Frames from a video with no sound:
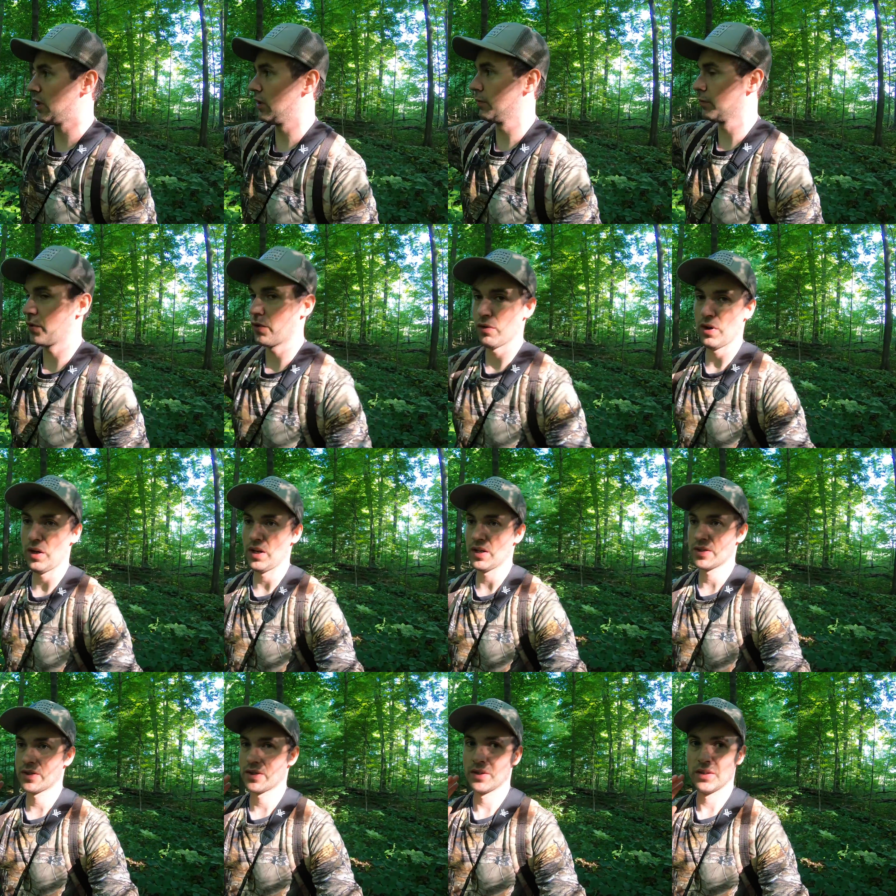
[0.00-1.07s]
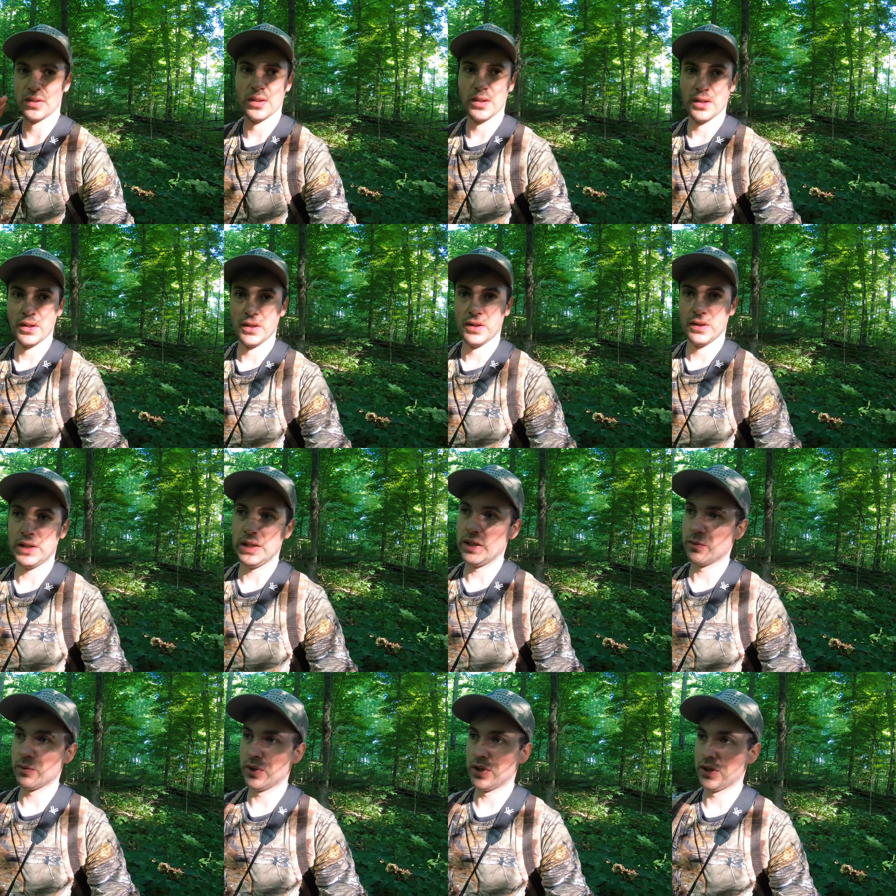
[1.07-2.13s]
be like, okay, I know why he's here.
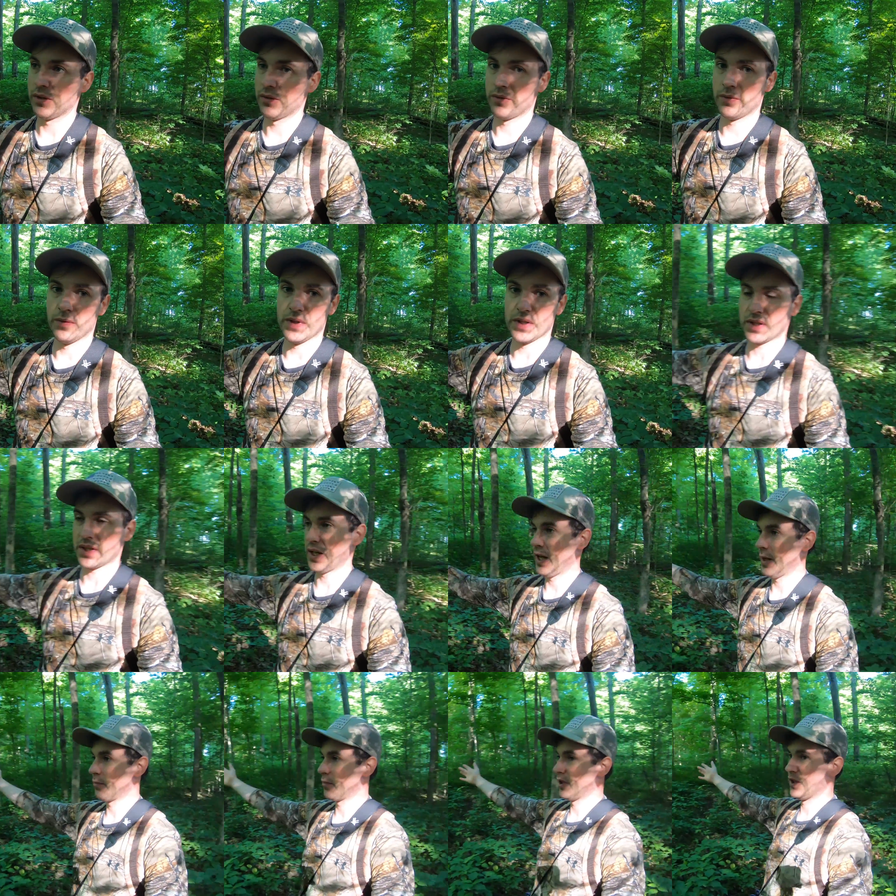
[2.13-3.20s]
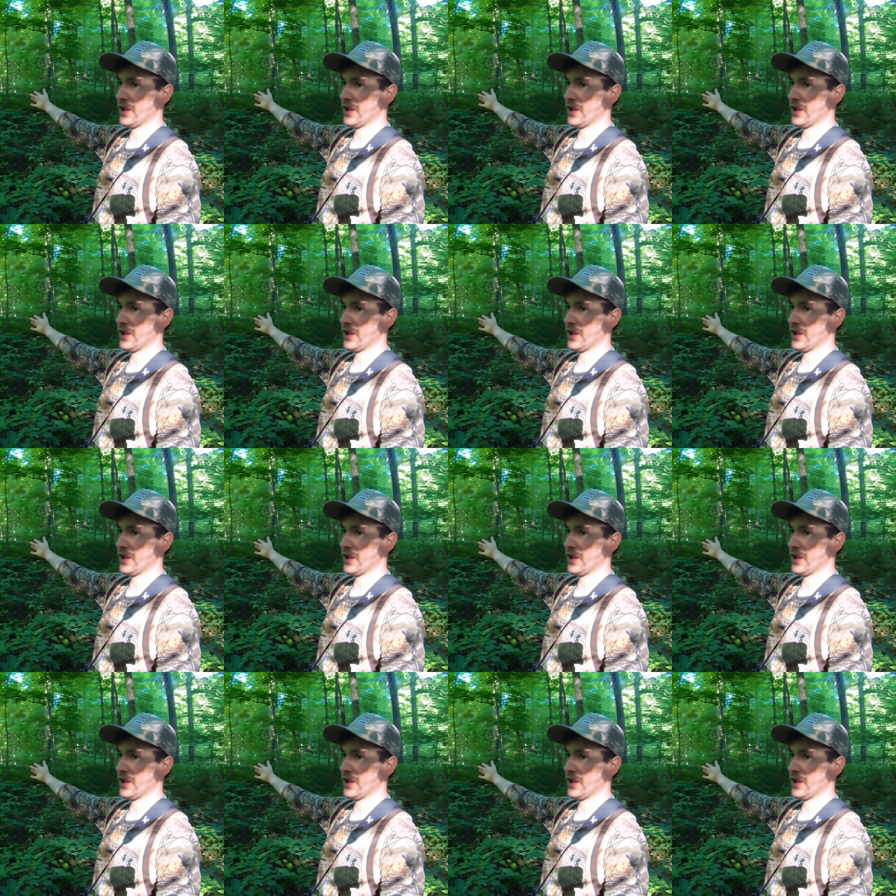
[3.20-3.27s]
And then after a while,